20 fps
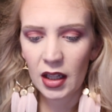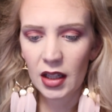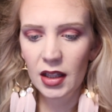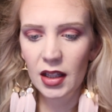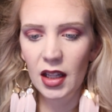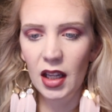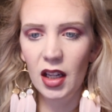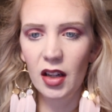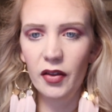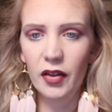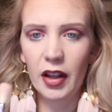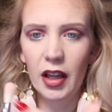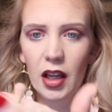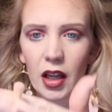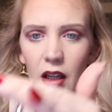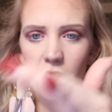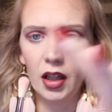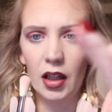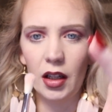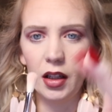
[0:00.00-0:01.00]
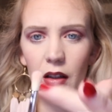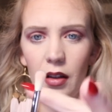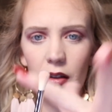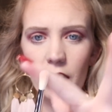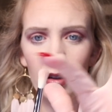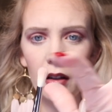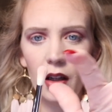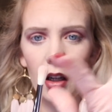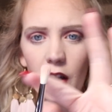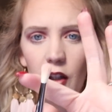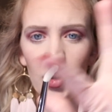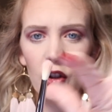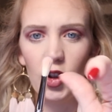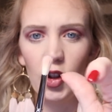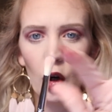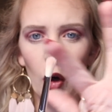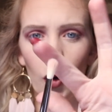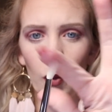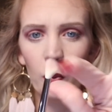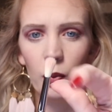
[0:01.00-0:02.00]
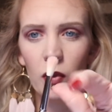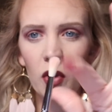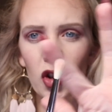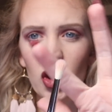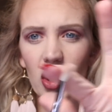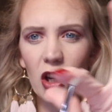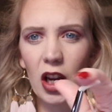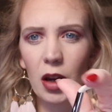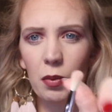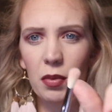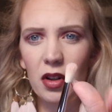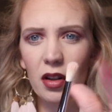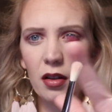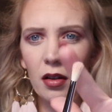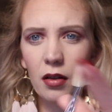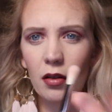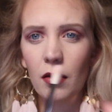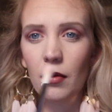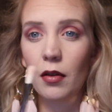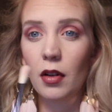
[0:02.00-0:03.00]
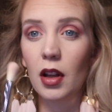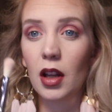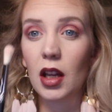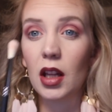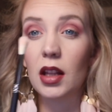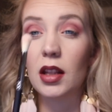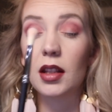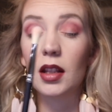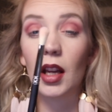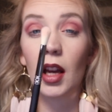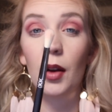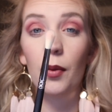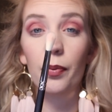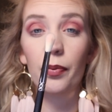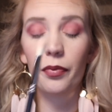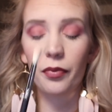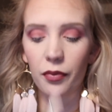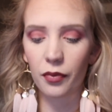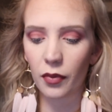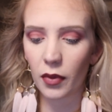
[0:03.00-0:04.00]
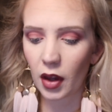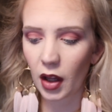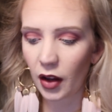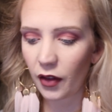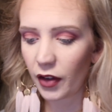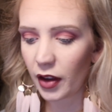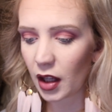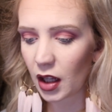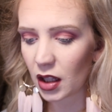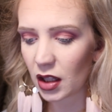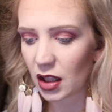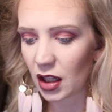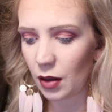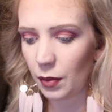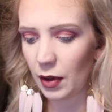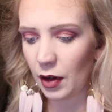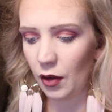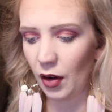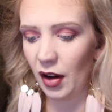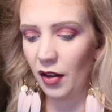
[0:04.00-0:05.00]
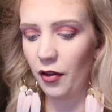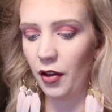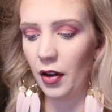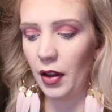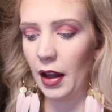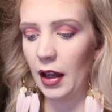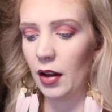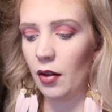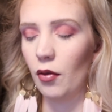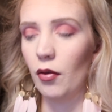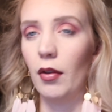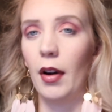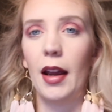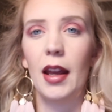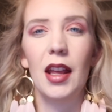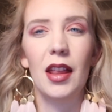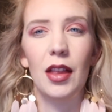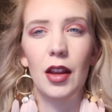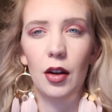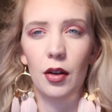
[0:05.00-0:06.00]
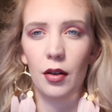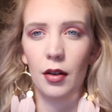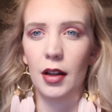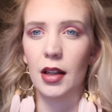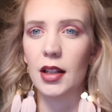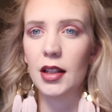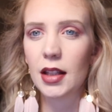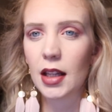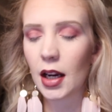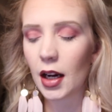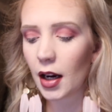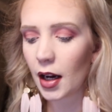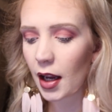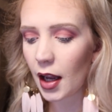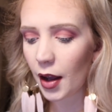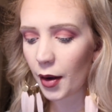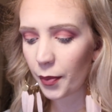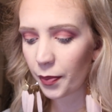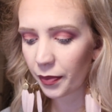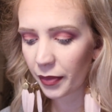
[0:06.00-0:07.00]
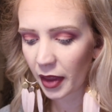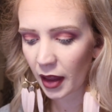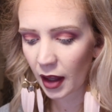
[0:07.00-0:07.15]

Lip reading: It's kind of like a dome shaped. It's I feel like it's going to be great for like right in the crease area.